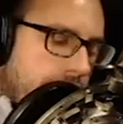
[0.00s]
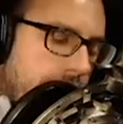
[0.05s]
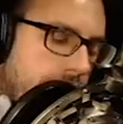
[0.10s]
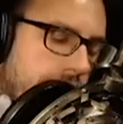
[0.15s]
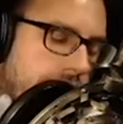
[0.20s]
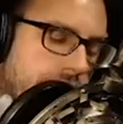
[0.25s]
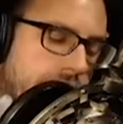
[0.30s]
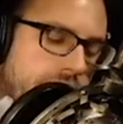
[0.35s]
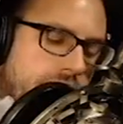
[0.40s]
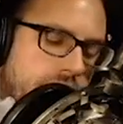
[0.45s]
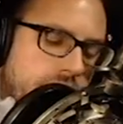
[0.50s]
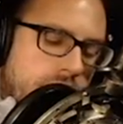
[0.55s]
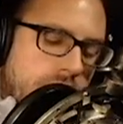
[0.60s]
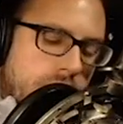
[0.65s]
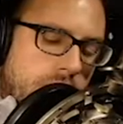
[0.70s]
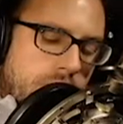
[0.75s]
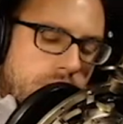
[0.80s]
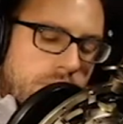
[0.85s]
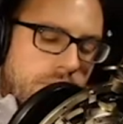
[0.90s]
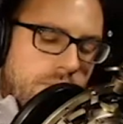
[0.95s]

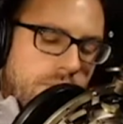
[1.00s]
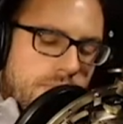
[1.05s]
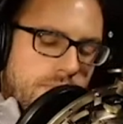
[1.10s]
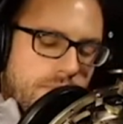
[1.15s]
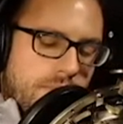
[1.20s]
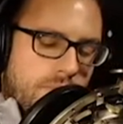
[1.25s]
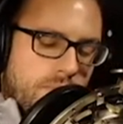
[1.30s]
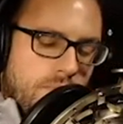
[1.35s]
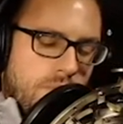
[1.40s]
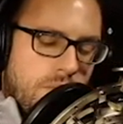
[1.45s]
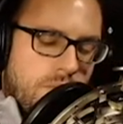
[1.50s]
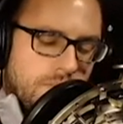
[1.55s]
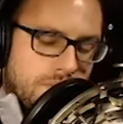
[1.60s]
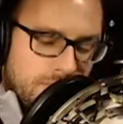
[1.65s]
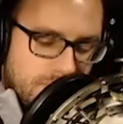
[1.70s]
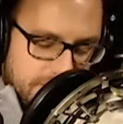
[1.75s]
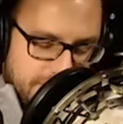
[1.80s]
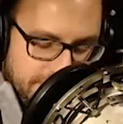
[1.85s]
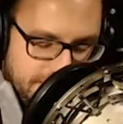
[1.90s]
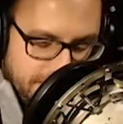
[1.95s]
So what was
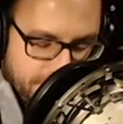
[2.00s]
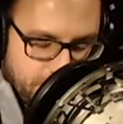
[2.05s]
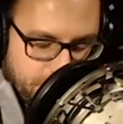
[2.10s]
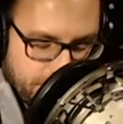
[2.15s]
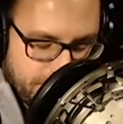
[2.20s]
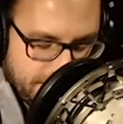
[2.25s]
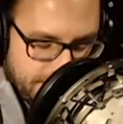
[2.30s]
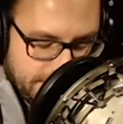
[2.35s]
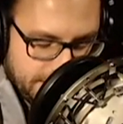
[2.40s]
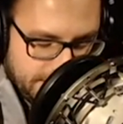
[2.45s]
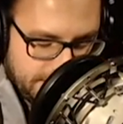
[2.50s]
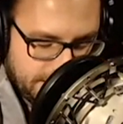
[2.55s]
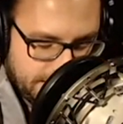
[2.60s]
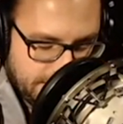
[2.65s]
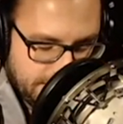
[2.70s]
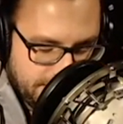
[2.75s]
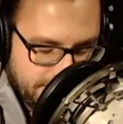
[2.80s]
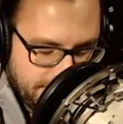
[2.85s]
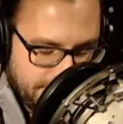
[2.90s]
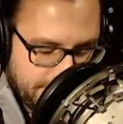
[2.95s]
released was
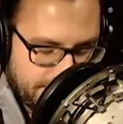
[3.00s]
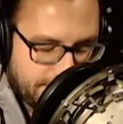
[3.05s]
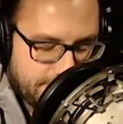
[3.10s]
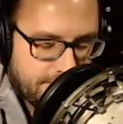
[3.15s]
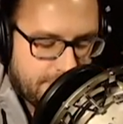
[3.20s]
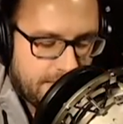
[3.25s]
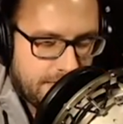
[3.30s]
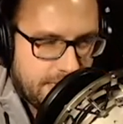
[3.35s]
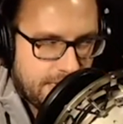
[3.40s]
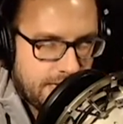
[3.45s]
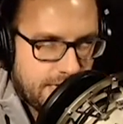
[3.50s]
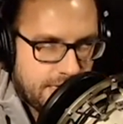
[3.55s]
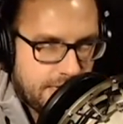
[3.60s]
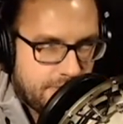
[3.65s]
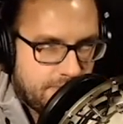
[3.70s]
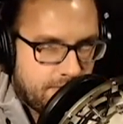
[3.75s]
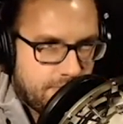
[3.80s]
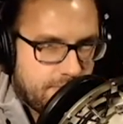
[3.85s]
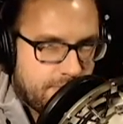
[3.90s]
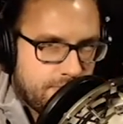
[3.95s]
the
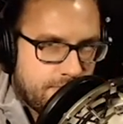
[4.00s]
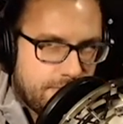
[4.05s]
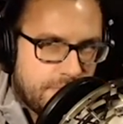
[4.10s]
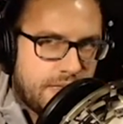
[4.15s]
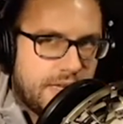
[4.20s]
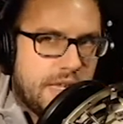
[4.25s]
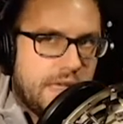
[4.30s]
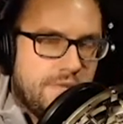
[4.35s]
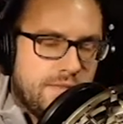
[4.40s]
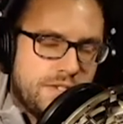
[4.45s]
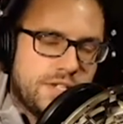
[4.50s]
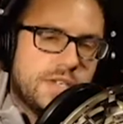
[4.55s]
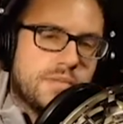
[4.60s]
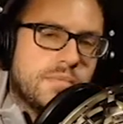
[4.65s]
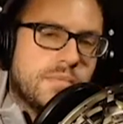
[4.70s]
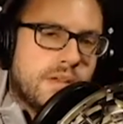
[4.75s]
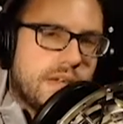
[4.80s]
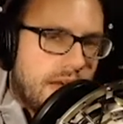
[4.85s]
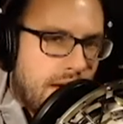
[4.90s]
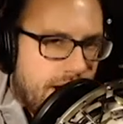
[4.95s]
Gief's
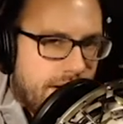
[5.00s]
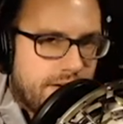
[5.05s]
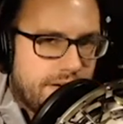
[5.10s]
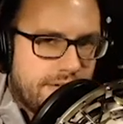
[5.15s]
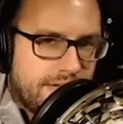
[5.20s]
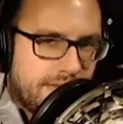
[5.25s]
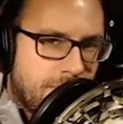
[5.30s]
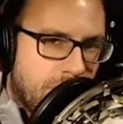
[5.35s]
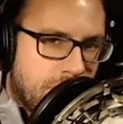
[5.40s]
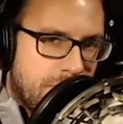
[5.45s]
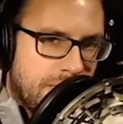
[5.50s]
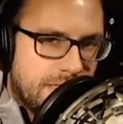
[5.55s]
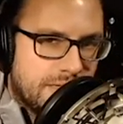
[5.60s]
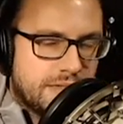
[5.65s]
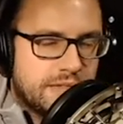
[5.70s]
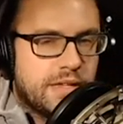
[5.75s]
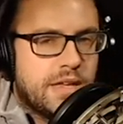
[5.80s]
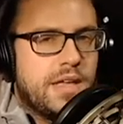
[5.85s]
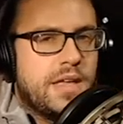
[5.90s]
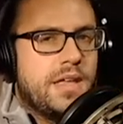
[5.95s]
Gym character
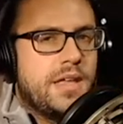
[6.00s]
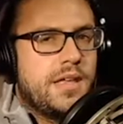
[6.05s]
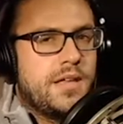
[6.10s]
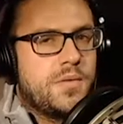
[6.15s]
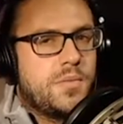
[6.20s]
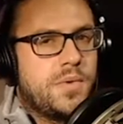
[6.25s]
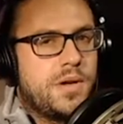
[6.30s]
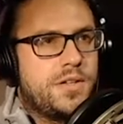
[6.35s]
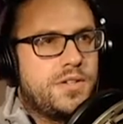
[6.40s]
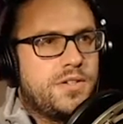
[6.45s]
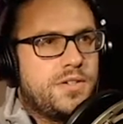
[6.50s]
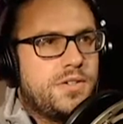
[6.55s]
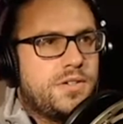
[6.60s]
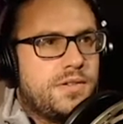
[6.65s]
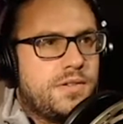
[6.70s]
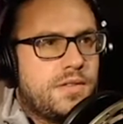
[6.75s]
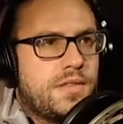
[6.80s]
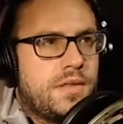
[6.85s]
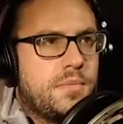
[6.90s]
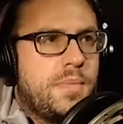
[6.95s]
supplements,
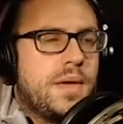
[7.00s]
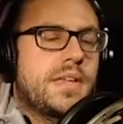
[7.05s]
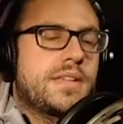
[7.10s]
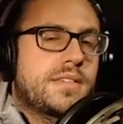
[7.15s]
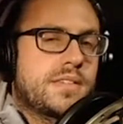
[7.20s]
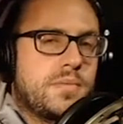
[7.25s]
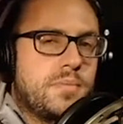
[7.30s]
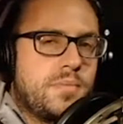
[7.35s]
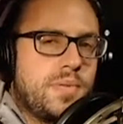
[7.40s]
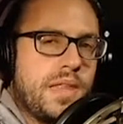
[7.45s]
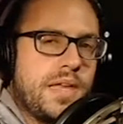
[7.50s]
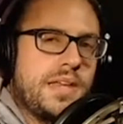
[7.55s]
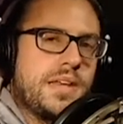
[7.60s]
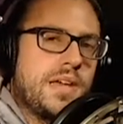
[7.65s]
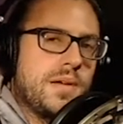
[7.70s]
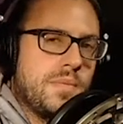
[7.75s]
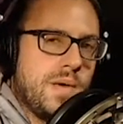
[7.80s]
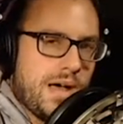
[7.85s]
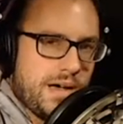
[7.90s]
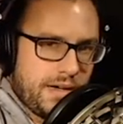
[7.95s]
which the biggest complaint
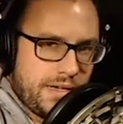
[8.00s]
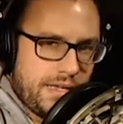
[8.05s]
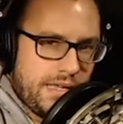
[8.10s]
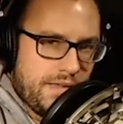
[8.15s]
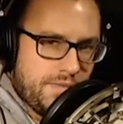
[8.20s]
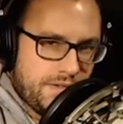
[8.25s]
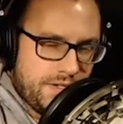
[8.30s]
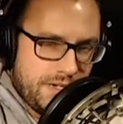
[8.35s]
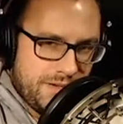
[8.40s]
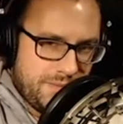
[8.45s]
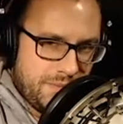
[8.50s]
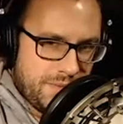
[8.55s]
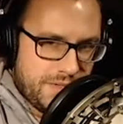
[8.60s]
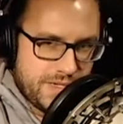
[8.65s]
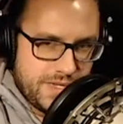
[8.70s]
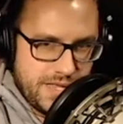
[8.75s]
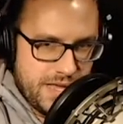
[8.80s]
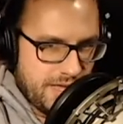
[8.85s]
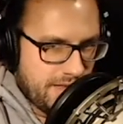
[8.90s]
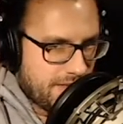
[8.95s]
about Gief's Gym
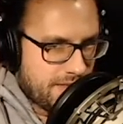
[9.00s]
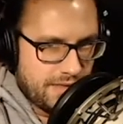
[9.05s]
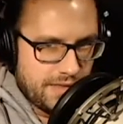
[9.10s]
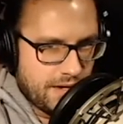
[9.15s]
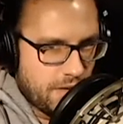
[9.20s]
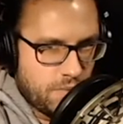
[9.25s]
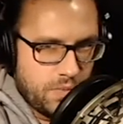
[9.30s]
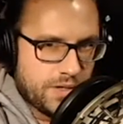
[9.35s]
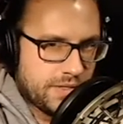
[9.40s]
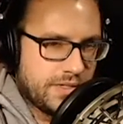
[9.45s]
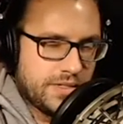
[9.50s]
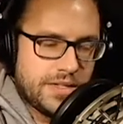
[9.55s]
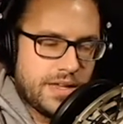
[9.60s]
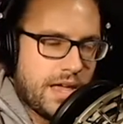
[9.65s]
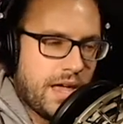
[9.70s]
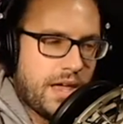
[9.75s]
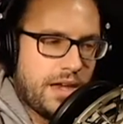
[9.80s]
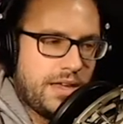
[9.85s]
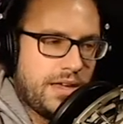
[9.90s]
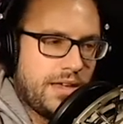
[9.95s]
was that there wasn't
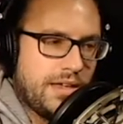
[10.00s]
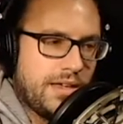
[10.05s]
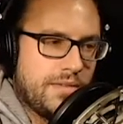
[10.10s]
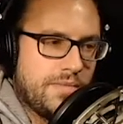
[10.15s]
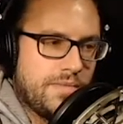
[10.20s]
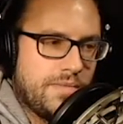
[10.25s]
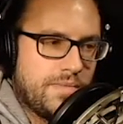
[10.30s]
any.